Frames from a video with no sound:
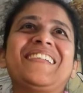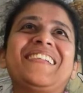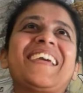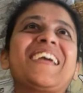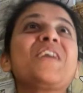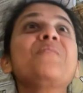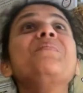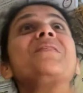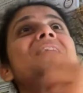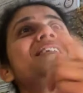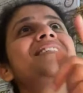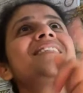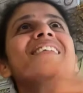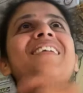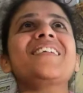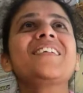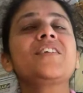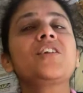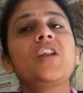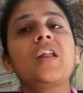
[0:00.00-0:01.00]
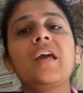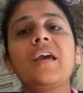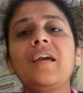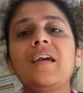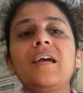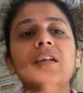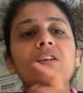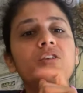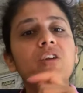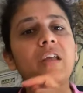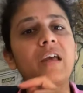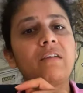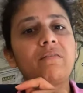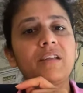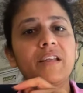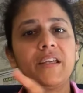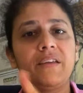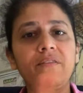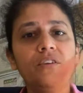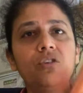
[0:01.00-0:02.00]
Take a picture today. Today I will
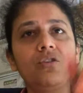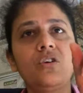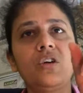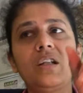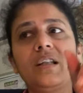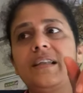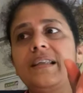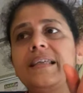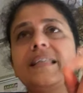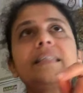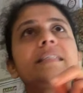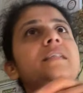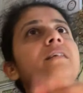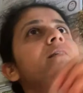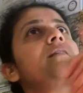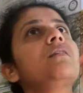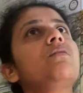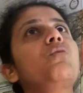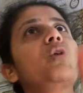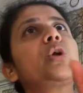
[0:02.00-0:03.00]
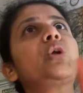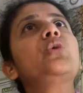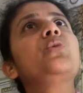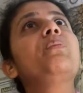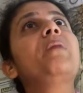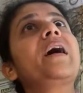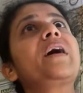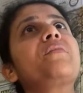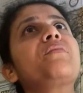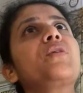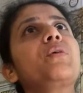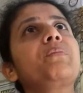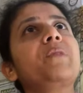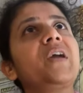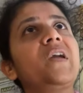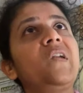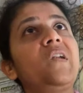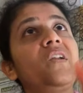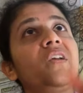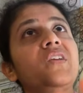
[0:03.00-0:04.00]
give you a list what to buy from the
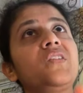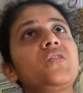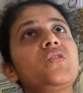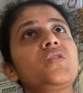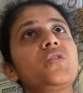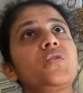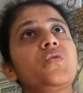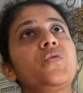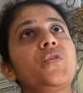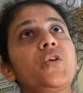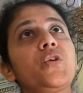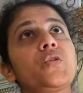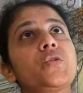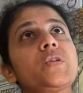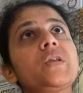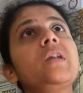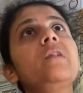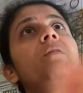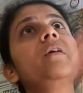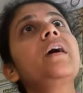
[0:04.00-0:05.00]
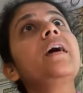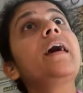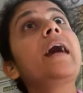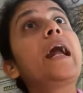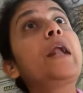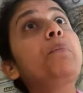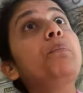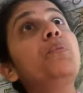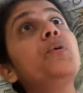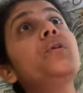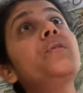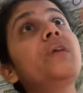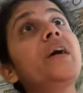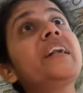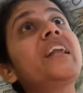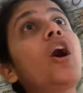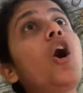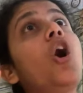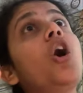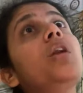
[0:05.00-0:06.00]
Indian store for yourself, and put
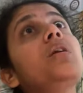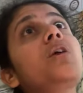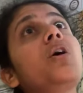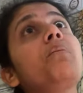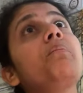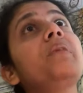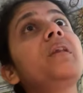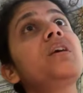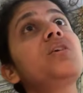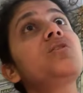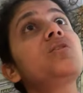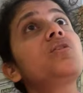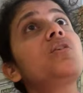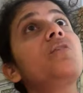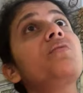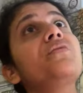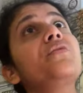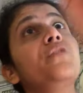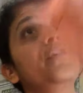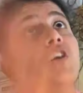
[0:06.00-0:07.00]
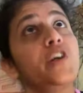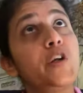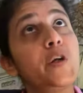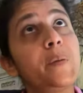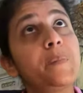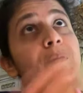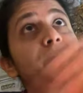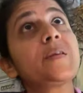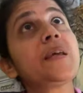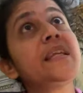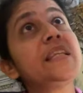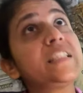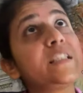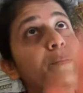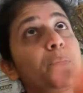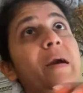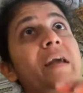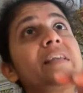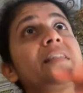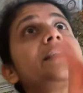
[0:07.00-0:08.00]
that all combination of herbs and
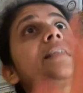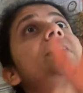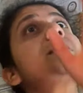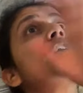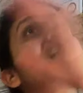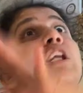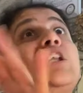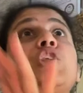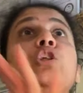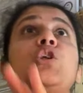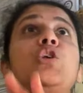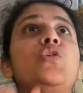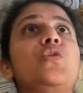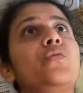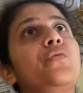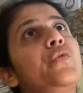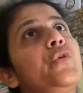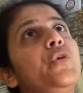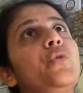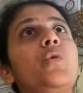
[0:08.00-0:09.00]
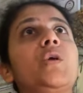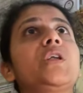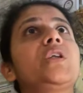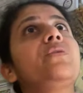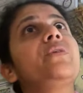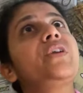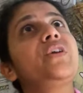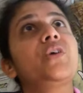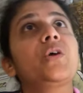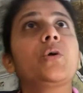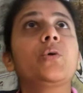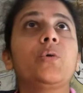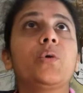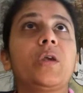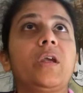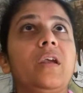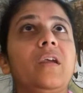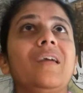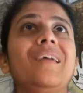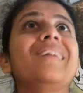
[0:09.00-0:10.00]
spices into your food, whatever you are
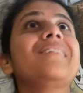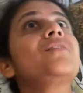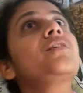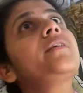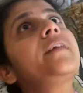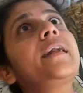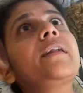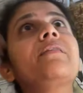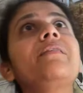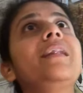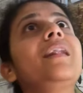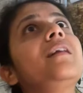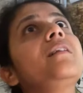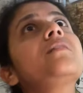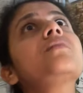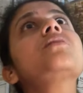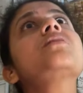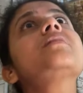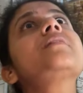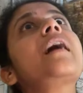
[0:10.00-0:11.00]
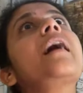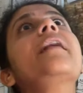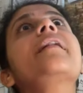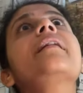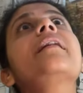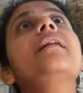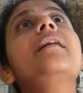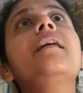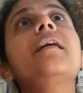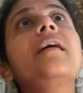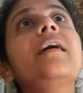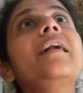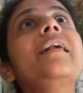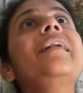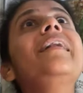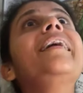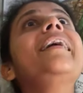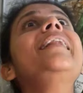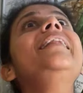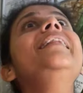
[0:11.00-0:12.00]
cooking. So that will also start a
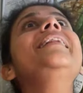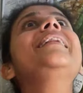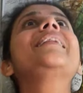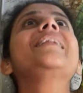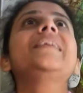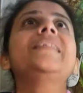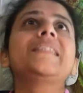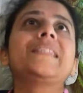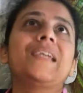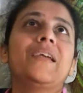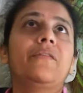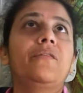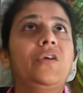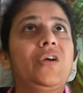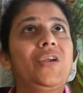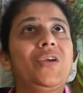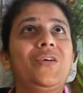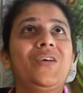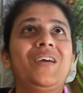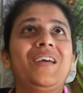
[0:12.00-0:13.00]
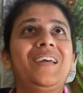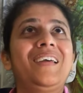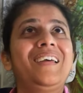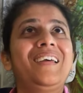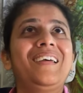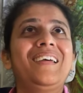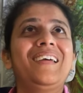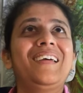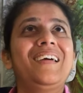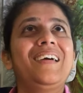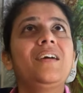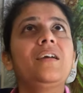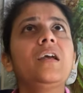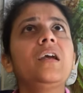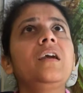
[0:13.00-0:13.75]
daily cleansing for you. Okay.